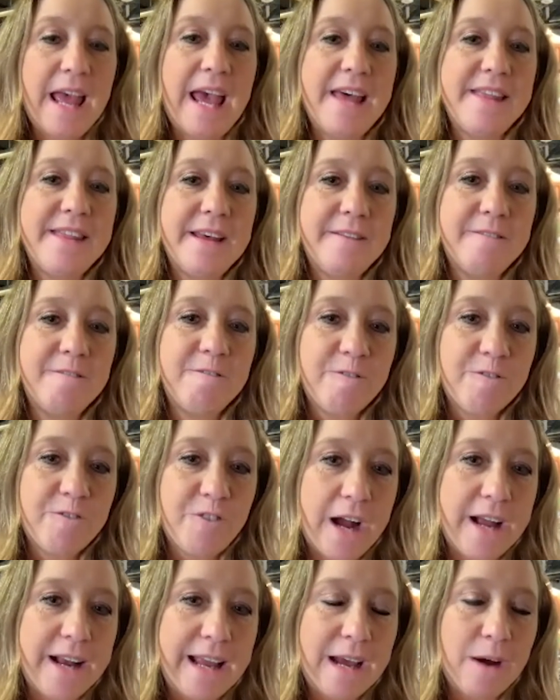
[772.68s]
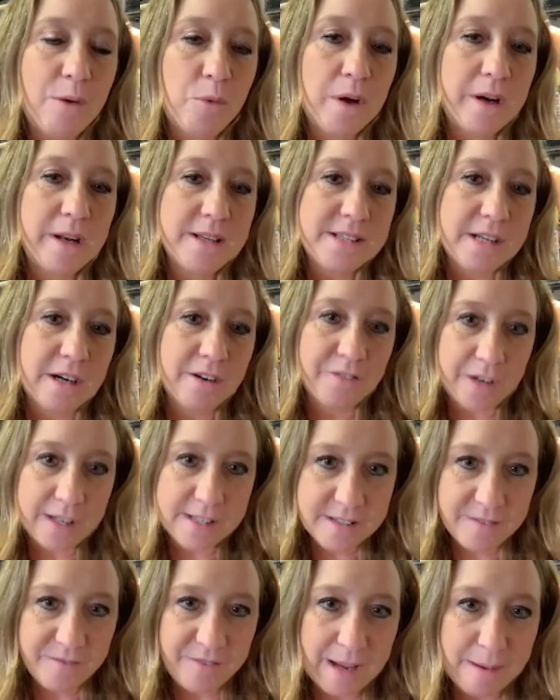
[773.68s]
And then Friday at 1 is our friends
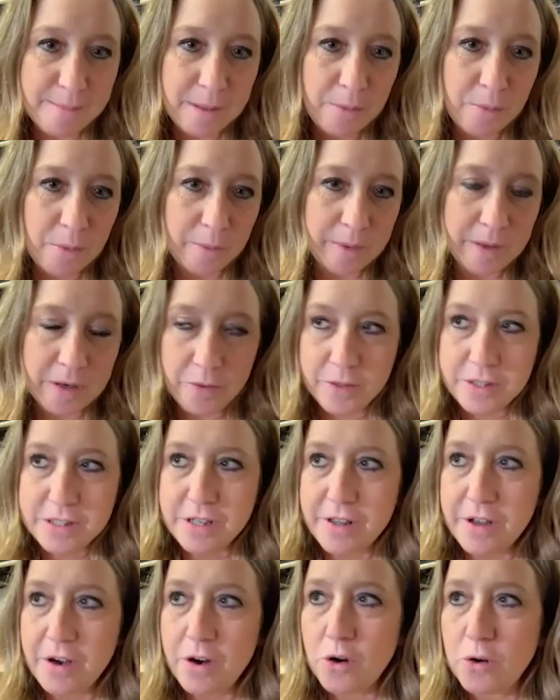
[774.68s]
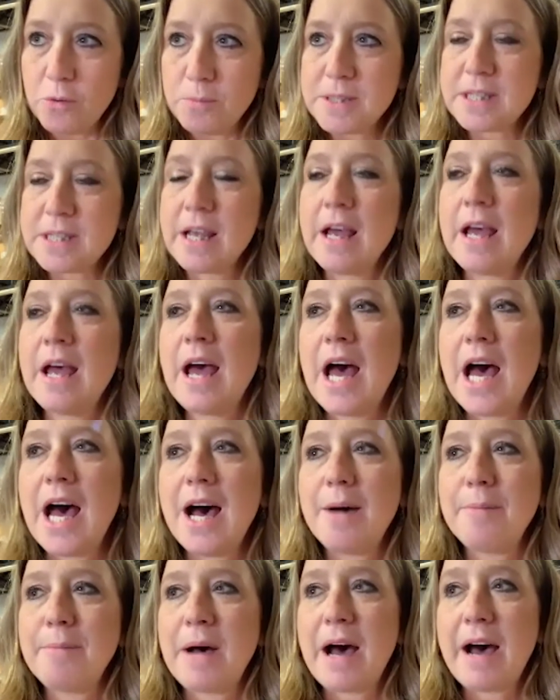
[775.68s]
and family, where we go into the homes.
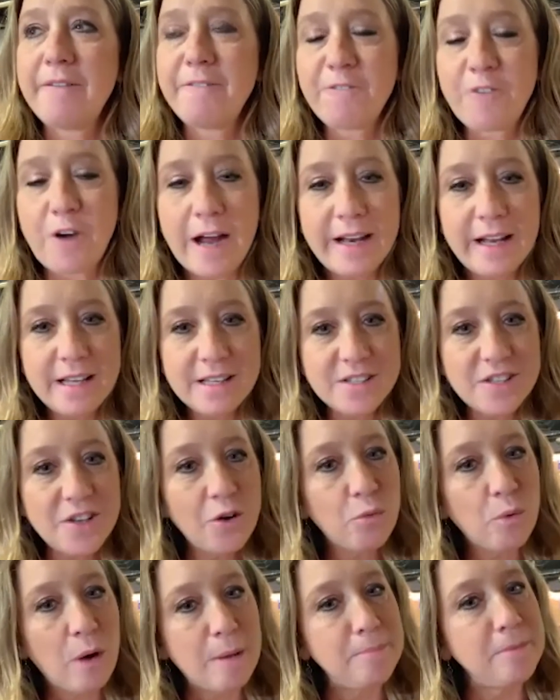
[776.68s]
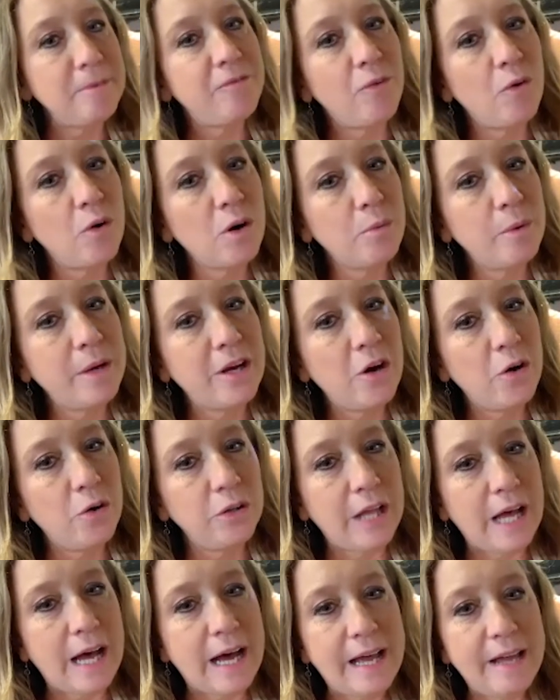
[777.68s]
On Fridays, though, right before we go
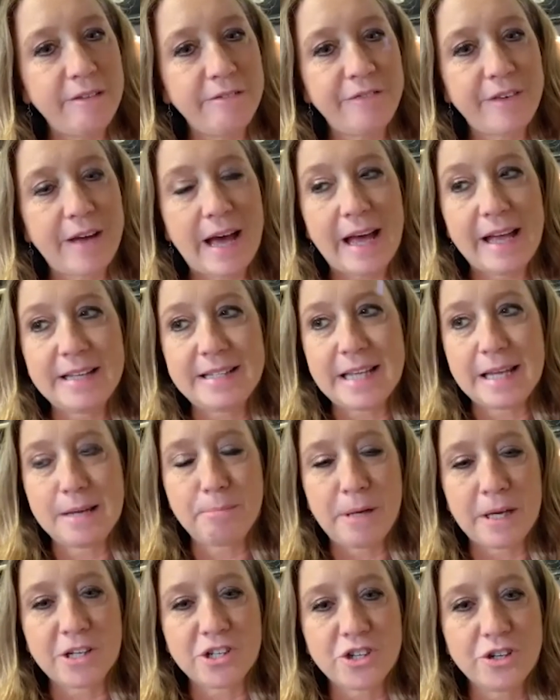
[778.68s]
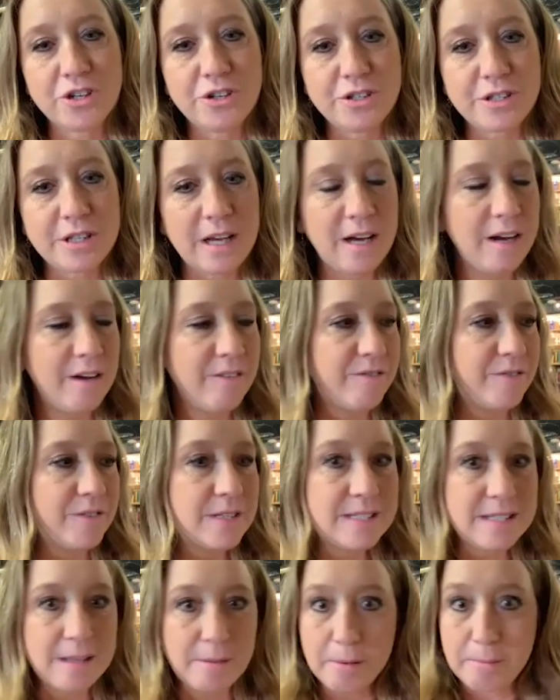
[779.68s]
live, I take pictures of
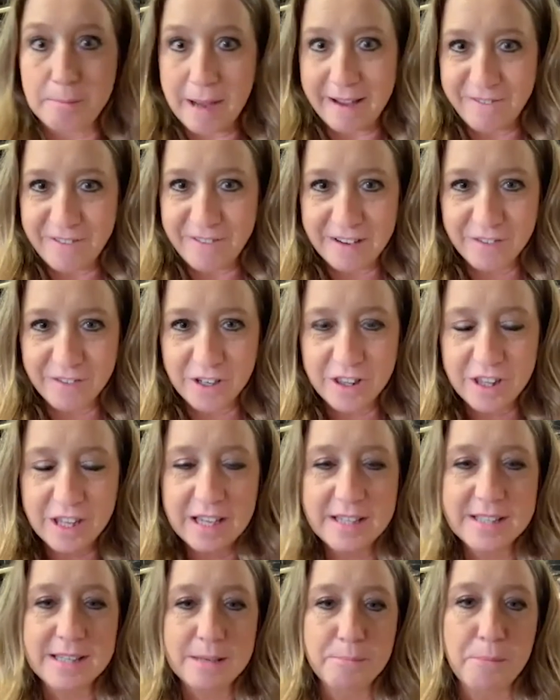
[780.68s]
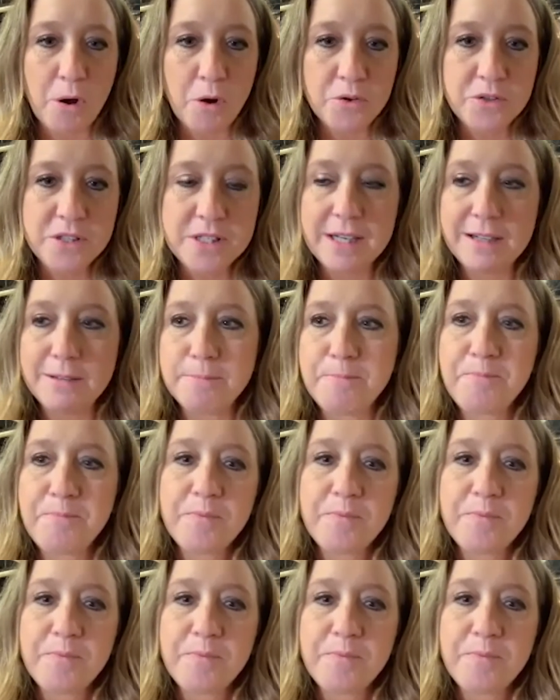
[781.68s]
some of my favorite things and post them.